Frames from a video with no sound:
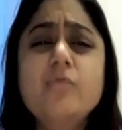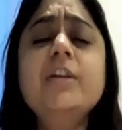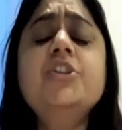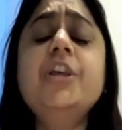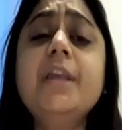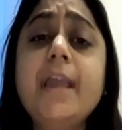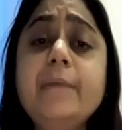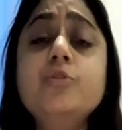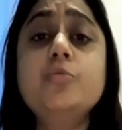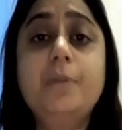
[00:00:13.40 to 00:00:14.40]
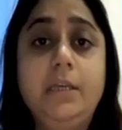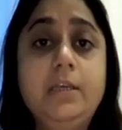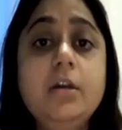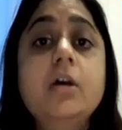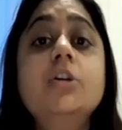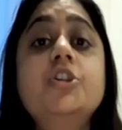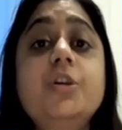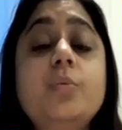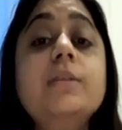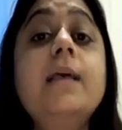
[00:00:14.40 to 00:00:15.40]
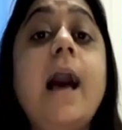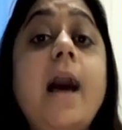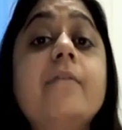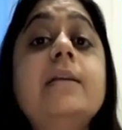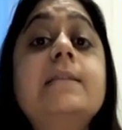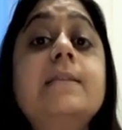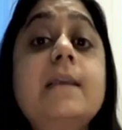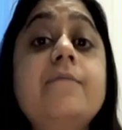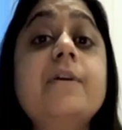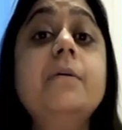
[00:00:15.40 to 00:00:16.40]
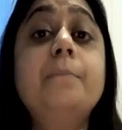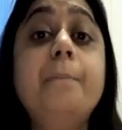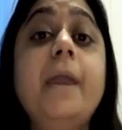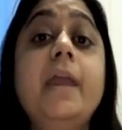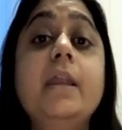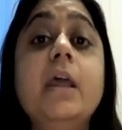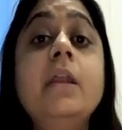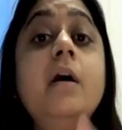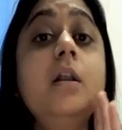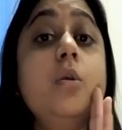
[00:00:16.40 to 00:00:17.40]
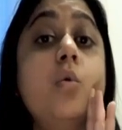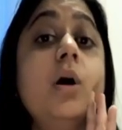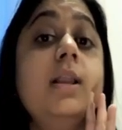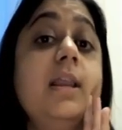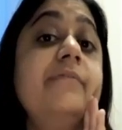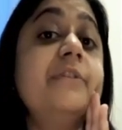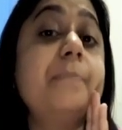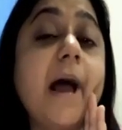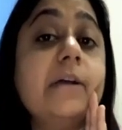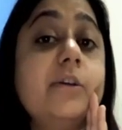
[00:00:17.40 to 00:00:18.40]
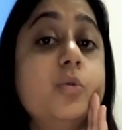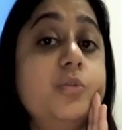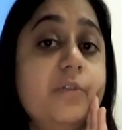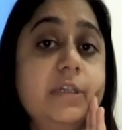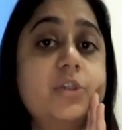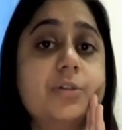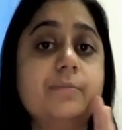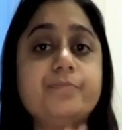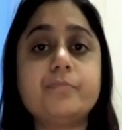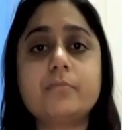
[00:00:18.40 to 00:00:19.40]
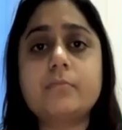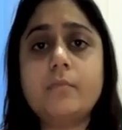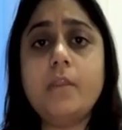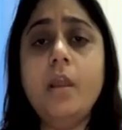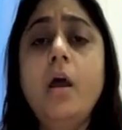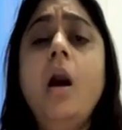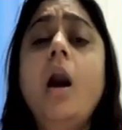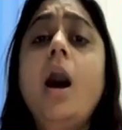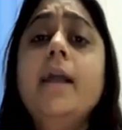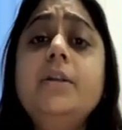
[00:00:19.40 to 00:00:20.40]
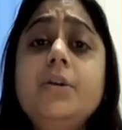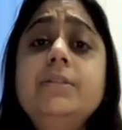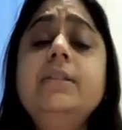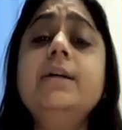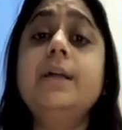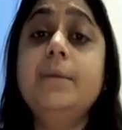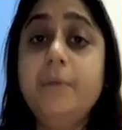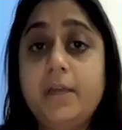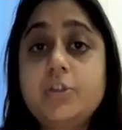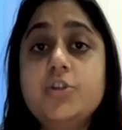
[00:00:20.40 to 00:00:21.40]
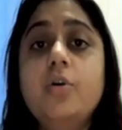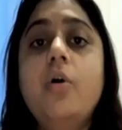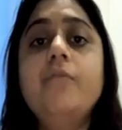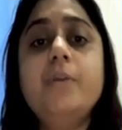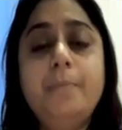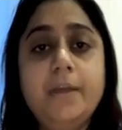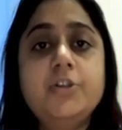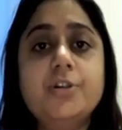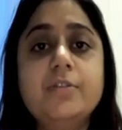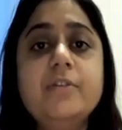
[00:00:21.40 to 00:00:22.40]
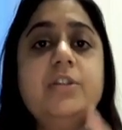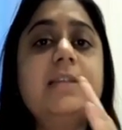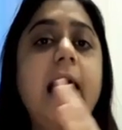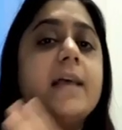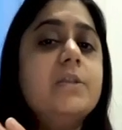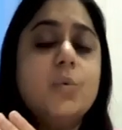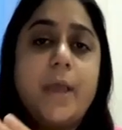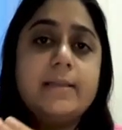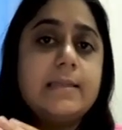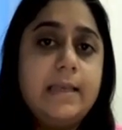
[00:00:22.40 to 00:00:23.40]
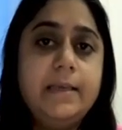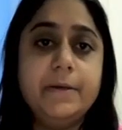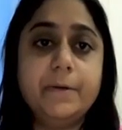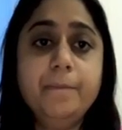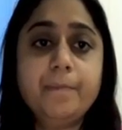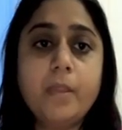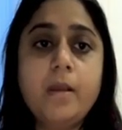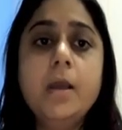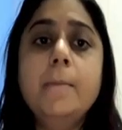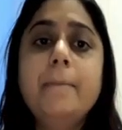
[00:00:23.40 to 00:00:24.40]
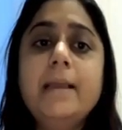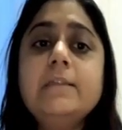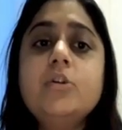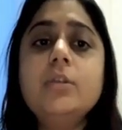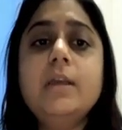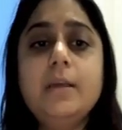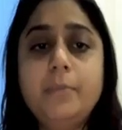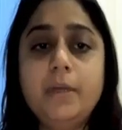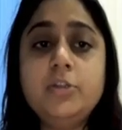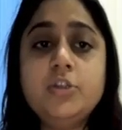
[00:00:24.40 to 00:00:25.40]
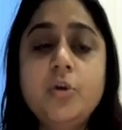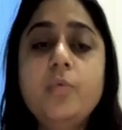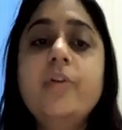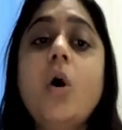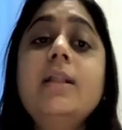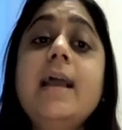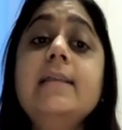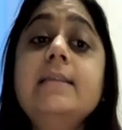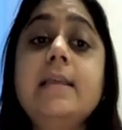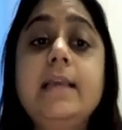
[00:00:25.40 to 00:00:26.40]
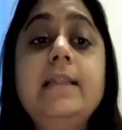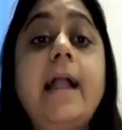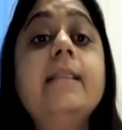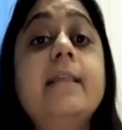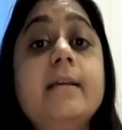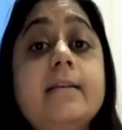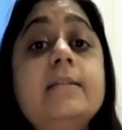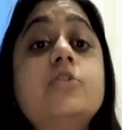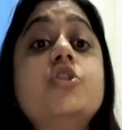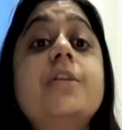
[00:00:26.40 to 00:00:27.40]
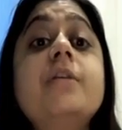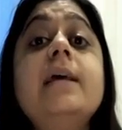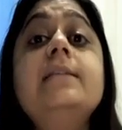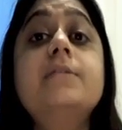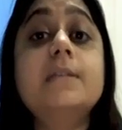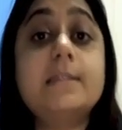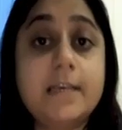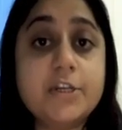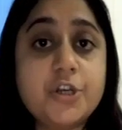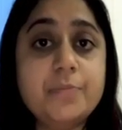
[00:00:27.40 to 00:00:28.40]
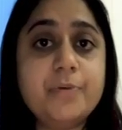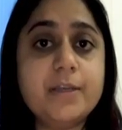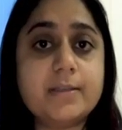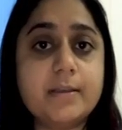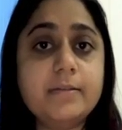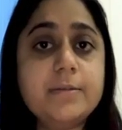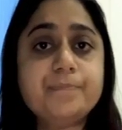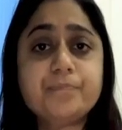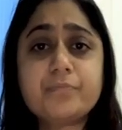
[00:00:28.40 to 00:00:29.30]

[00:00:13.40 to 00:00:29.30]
When she came to me, she was having severe pain in her lower left back tooth region. I took the image of the patient which is as you can see here. Based on the image, we all can see that there is generalized recession present